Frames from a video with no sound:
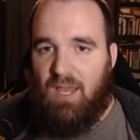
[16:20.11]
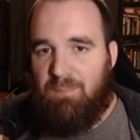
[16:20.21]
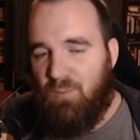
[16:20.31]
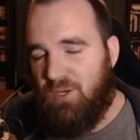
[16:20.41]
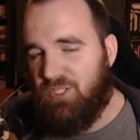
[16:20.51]

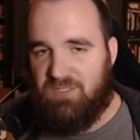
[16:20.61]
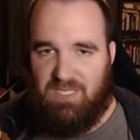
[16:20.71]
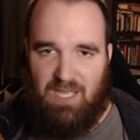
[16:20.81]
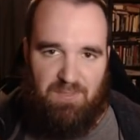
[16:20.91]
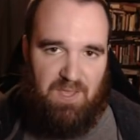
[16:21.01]
But we shall
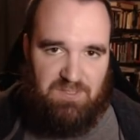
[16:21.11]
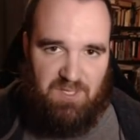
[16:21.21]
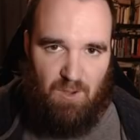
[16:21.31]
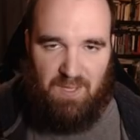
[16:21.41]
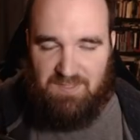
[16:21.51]
see how things
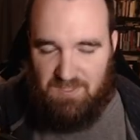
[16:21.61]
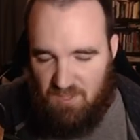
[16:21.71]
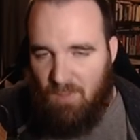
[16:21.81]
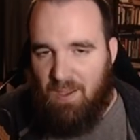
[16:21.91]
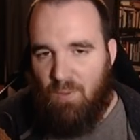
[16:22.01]
go because it's
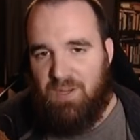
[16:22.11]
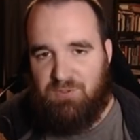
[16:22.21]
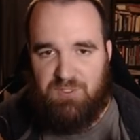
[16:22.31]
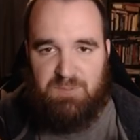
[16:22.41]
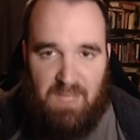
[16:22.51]
all about what
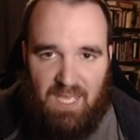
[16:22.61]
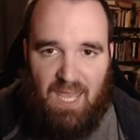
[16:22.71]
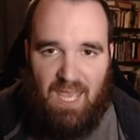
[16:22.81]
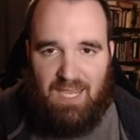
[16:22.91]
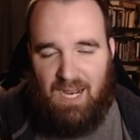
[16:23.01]
interests me.
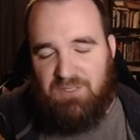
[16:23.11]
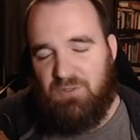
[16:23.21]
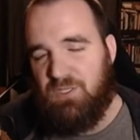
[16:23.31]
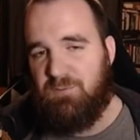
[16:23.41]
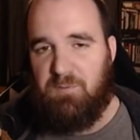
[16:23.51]
Can I do
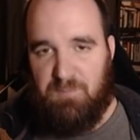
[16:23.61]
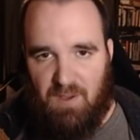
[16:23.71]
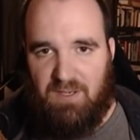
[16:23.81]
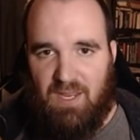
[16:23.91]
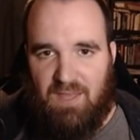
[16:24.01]
this for
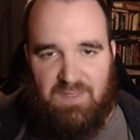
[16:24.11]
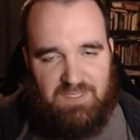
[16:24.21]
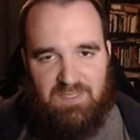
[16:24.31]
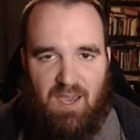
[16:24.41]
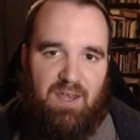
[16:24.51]
fun? This
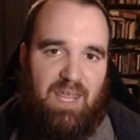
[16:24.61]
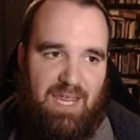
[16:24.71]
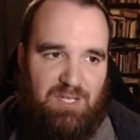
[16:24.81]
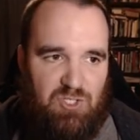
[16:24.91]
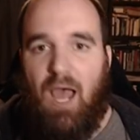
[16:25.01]
is not
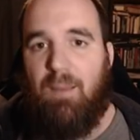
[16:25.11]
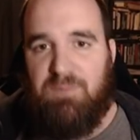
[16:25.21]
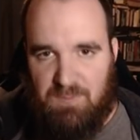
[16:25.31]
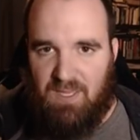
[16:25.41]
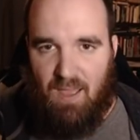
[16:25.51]
a job
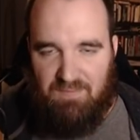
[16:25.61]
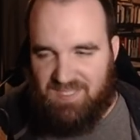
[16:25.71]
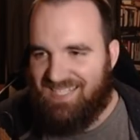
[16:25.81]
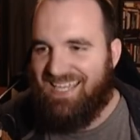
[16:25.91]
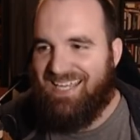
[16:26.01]
to me.
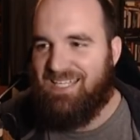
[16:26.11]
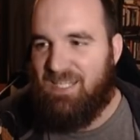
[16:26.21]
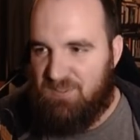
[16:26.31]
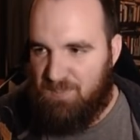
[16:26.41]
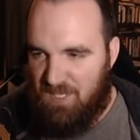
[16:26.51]
Obviously,
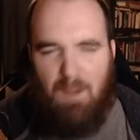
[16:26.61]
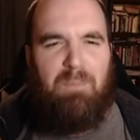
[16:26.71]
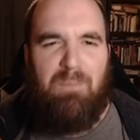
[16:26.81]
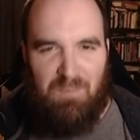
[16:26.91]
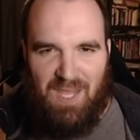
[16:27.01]
it's
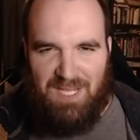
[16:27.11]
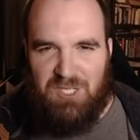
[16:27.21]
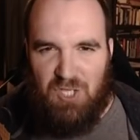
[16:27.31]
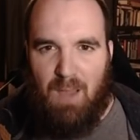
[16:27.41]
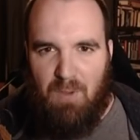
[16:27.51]
become like a
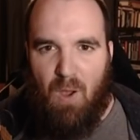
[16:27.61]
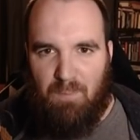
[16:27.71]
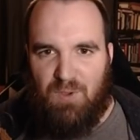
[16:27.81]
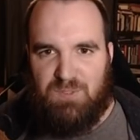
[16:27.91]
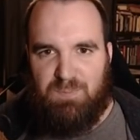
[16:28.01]
job
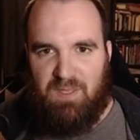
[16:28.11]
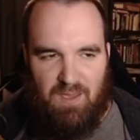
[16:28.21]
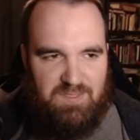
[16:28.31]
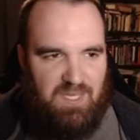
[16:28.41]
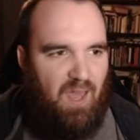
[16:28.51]
almost
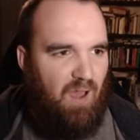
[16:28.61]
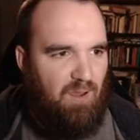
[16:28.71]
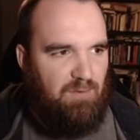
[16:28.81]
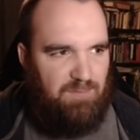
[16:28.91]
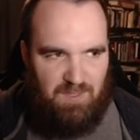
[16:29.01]
because
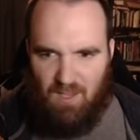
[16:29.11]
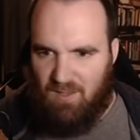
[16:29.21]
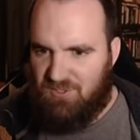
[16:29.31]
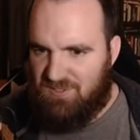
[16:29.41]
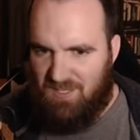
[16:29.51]
of
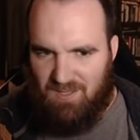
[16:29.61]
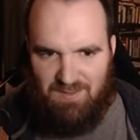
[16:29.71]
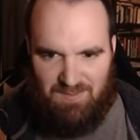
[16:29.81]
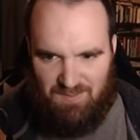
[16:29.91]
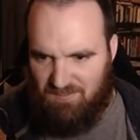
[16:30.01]
uh, just the,
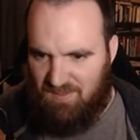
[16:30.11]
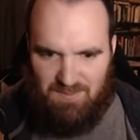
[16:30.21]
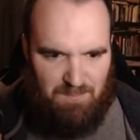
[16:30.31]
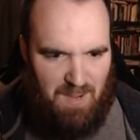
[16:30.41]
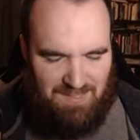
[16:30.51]
uh, the,
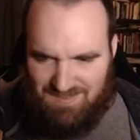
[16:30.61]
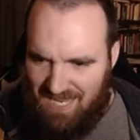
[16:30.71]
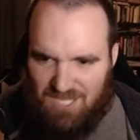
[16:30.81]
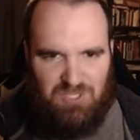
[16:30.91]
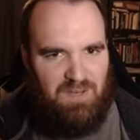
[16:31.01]
the
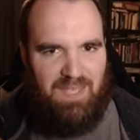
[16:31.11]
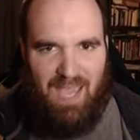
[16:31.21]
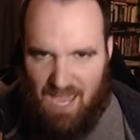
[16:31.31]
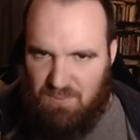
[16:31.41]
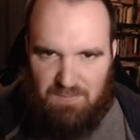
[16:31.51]
monetization and the
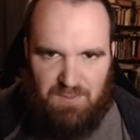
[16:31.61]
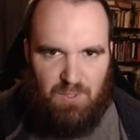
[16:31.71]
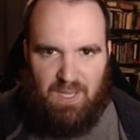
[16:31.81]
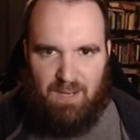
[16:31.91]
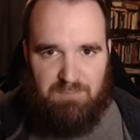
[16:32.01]
ad
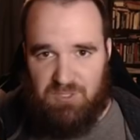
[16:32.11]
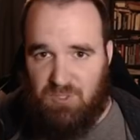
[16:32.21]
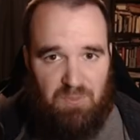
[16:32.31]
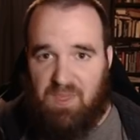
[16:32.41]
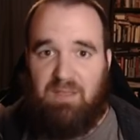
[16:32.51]
revenue, and I'm just
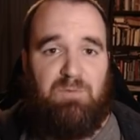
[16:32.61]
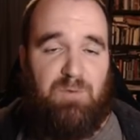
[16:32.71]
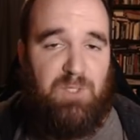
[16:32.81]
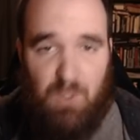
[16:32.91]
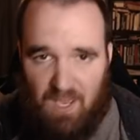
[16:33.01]
so thankful
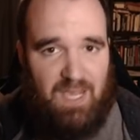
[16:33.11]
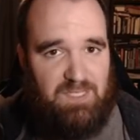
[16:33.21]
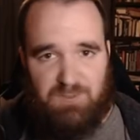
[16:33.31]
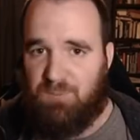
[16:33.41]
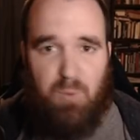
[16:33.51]
for you guys
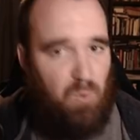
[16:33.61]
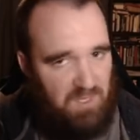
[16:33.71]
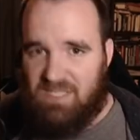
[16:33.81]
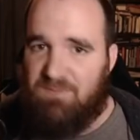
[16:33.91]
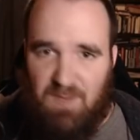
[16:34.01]
for
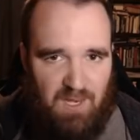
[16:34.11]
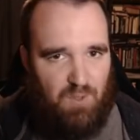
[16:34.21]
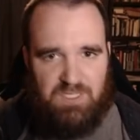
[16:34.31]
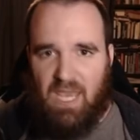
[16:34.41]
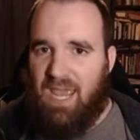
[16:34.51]
supporting these
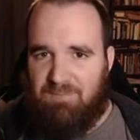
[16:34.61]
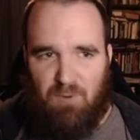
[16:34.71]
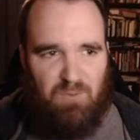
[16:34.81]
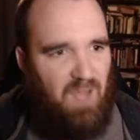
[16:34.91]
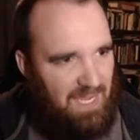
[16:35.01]
videos and
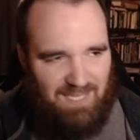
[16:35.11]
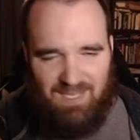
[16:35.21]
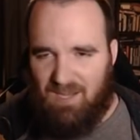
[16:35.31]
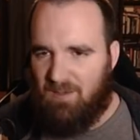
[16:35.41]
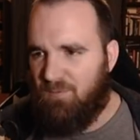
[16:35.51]
for liking
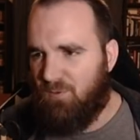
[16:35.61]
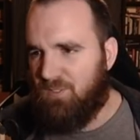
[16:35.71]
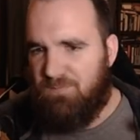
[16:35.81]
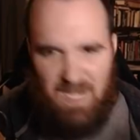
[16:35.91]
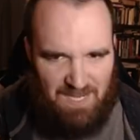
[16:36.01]
it and for
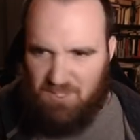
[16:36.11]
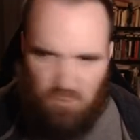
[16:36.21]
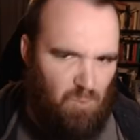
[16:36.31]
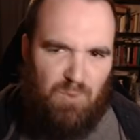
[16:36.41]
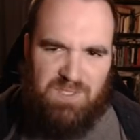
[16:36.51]
defeating the
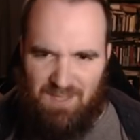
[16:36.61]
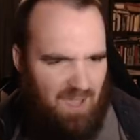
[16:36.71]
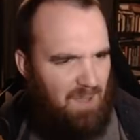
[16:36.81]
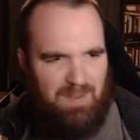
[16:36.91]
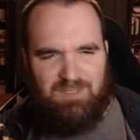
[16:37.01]
trolls in the
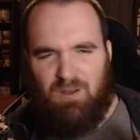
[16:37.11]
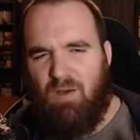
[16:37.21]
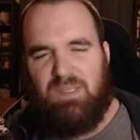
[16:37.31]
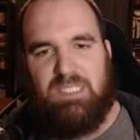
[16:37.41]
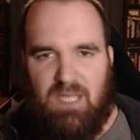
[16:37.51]
comments and all
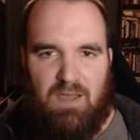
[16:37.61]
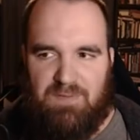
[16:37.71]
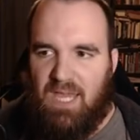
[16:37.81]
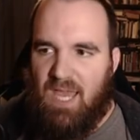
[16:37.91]
this stuff.